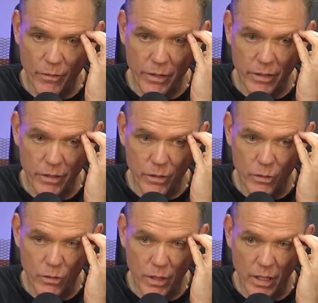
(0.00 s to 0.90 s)
a
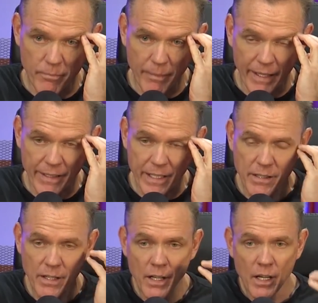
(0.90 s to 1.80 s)
new yes.
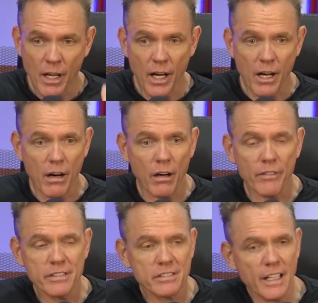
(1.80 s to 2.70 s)
mandate. Mm-hmm. All
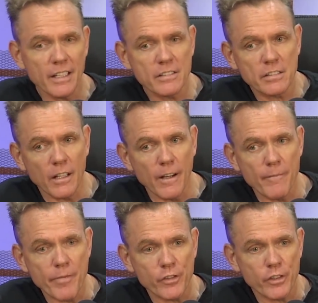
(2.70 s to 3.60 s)
the states,
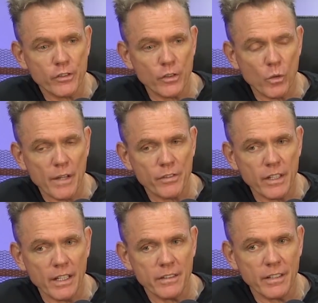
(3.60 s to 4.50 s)
the sister wife
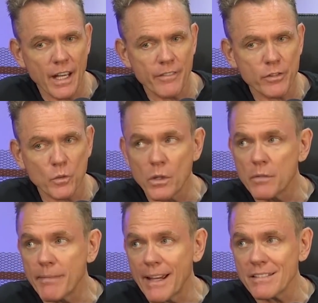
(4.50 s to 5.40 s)
states, have to
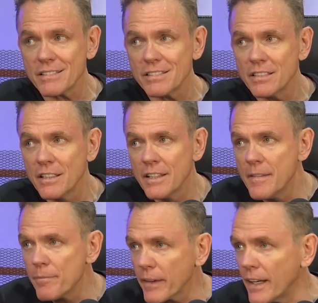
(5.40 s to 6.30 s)
wear masks,
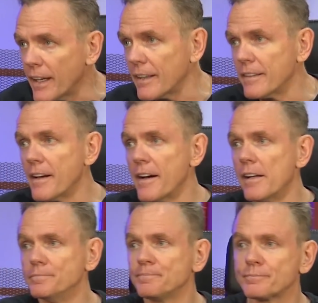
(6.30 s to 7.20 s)
and
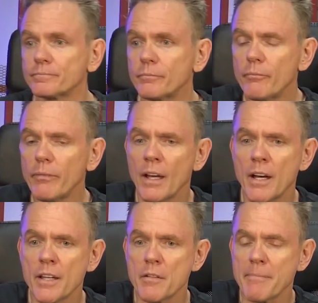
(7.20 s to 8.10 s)
they're
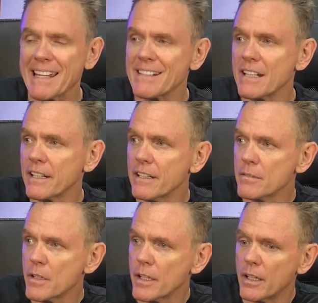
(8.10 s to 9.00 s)
mandating
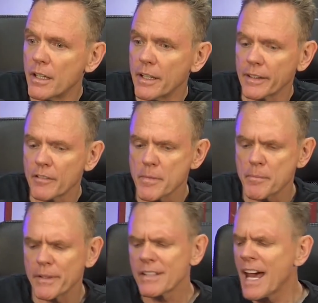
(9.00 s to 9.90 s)
it in
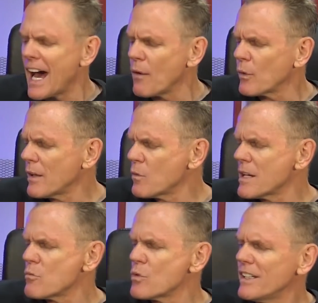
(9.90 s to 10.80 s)
government buildings.
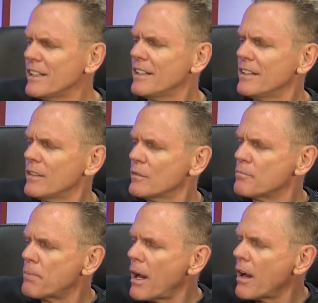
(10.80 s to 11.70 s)
What I'm really
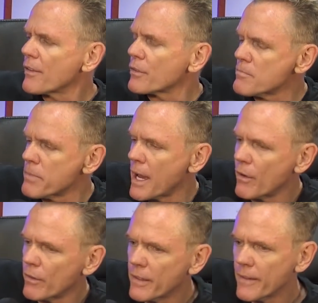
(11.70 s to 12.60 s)
bothered
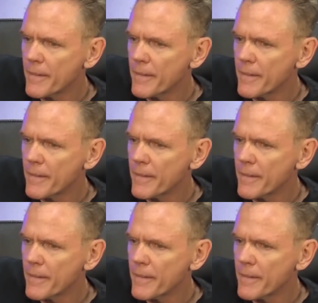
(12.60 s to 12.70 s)
about